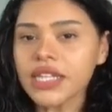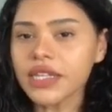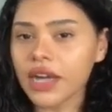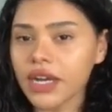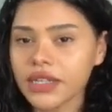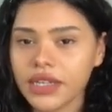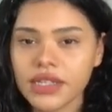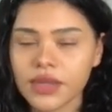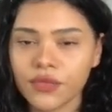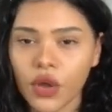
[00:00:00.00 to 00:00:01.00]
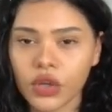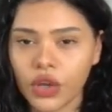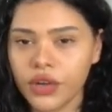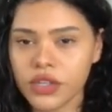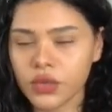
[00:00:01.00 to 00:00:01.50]
I think I could hear some
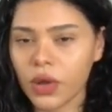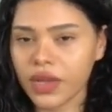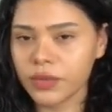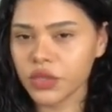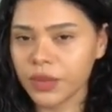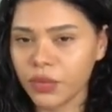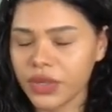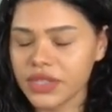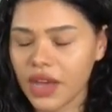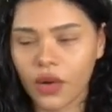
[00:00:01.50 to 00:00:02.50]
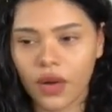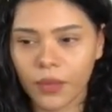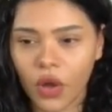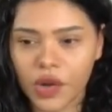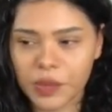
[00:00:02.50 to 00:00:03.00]
vocoder as well. I kept trying to point it out.
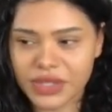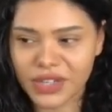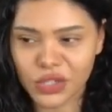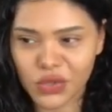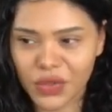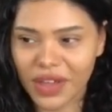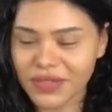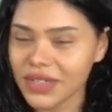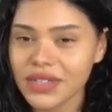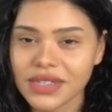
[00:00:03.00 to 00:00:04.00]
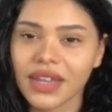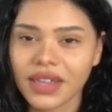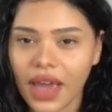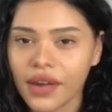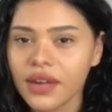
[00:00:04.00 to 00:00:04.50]
I'm not 100% sure that I have to listen
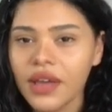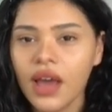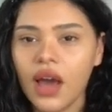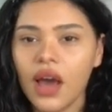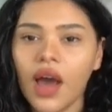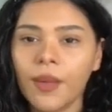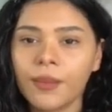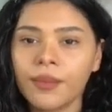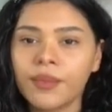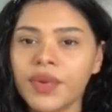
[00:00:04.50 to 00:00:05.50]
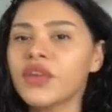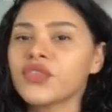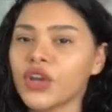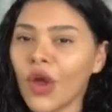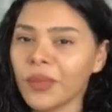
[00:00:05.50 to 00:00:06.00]
again. Um, but
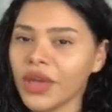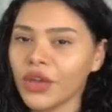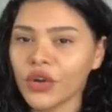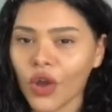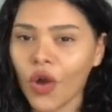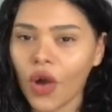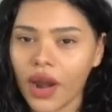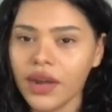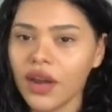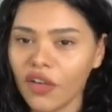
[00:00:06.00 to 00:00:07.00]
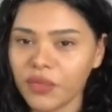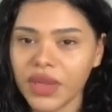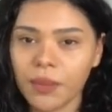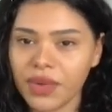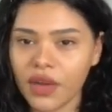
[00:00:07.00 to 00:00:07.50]
if you know me, you know I love
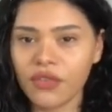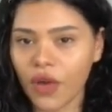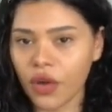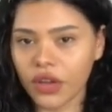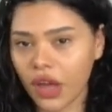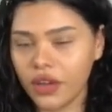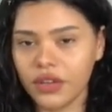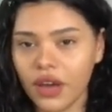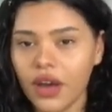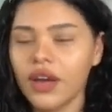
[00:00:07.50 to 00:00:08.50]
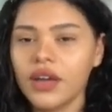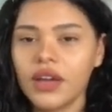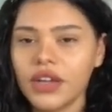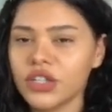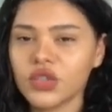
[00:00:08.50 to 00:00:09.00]
me a bit of vocoder.
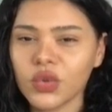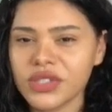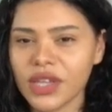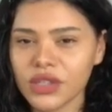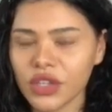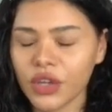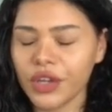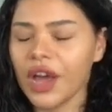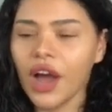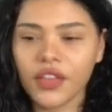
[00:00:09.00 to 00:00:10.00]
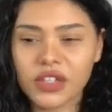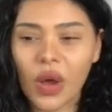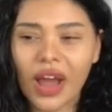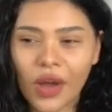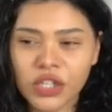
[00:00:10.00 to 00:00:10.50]
It just always sounds so good.
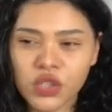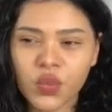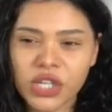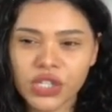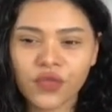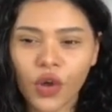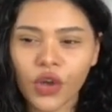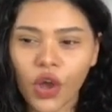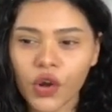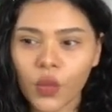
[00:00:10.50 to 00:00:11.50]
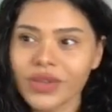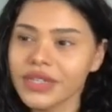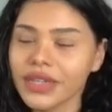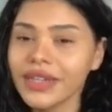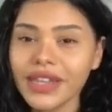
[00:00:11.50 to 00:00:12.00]
So I, I just wish the vocoder
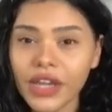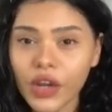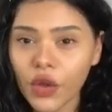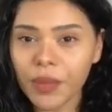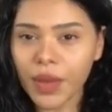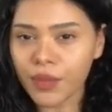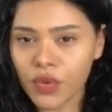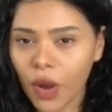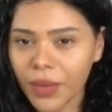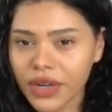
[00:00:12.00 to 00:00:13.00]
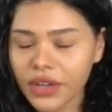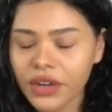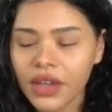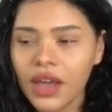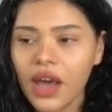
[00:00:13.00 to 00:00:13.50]
was a little bit
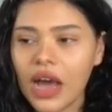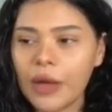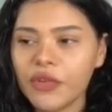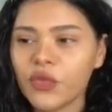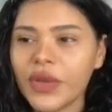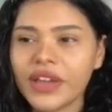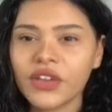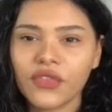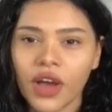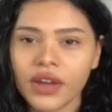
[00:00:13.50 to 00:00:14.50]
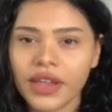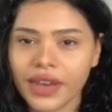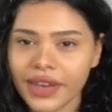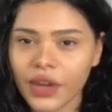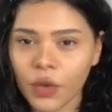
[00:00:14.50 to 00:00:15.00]
prominent. Um, if we could have heard
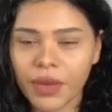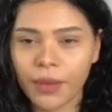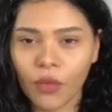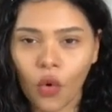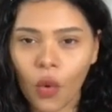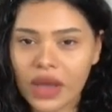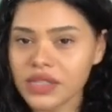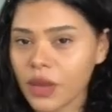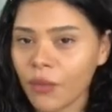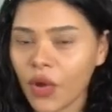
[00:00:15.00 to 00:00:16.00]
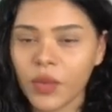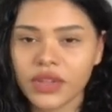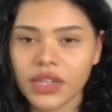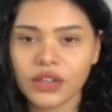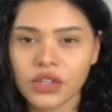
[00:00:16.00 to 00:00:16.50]
it a little bit more at some point
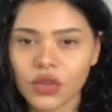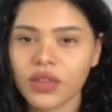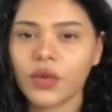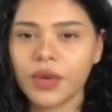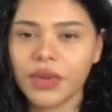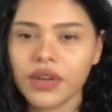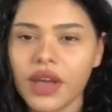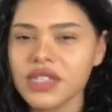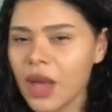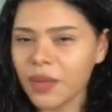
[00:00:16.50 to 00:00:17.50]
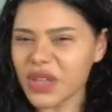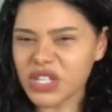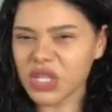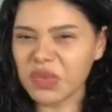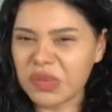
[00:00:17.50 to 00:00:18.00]
within the song, that would have been nice.
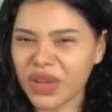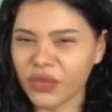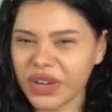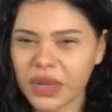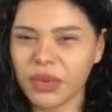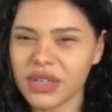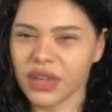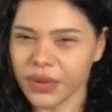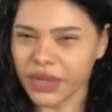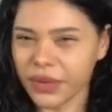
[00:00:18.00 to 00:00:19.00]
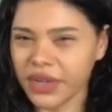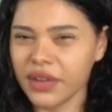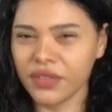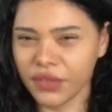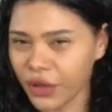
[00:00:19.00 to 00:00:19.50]
That's just me being greedy because I really, really
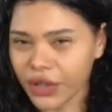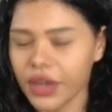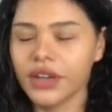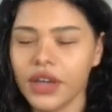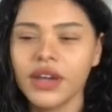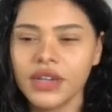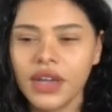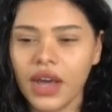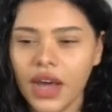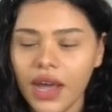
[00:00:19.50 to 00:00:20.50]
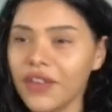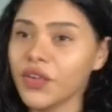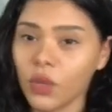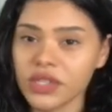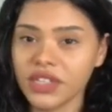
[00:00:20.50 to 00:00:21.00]
love the vocoder uh,
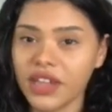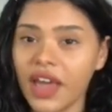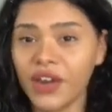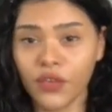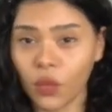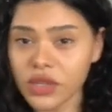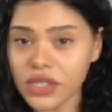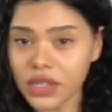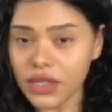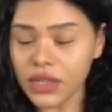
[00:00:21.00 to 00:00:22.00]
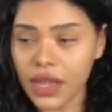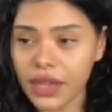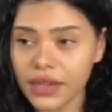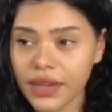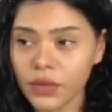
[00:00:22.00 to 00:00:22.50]
if it wasn't there. And if it wasn't
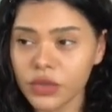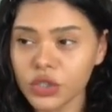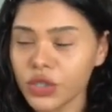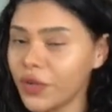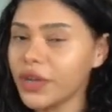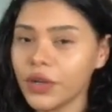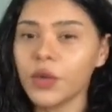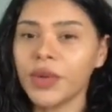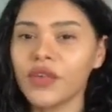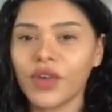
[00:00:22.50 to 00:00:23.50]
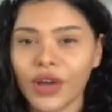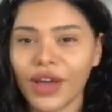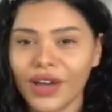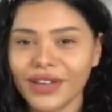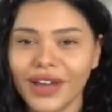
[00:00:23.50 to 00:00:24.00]
there, then you should have had a little bit
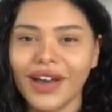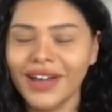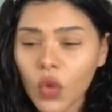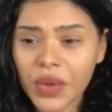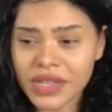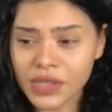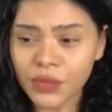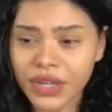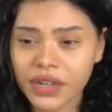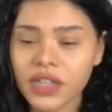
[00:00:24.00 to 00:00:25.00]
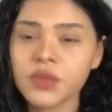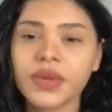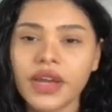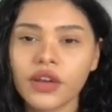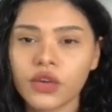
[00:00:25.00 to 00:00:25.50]
a vocoder. He has some really nice
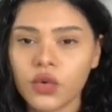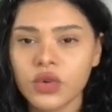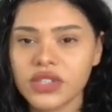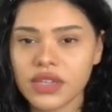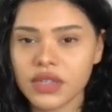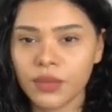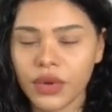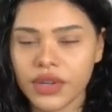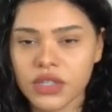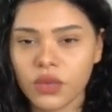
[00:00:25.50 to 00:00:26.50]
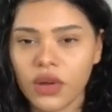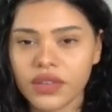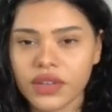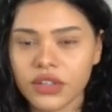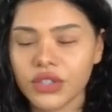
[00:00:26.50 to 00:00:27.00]
piano chords at some point as well.
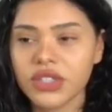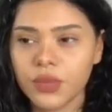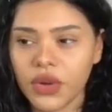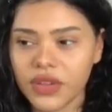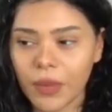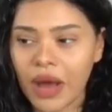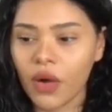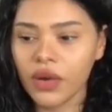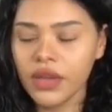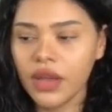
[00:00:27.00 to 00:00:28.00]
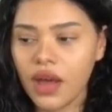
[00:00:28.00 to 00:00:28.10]
I think I tried to point them out.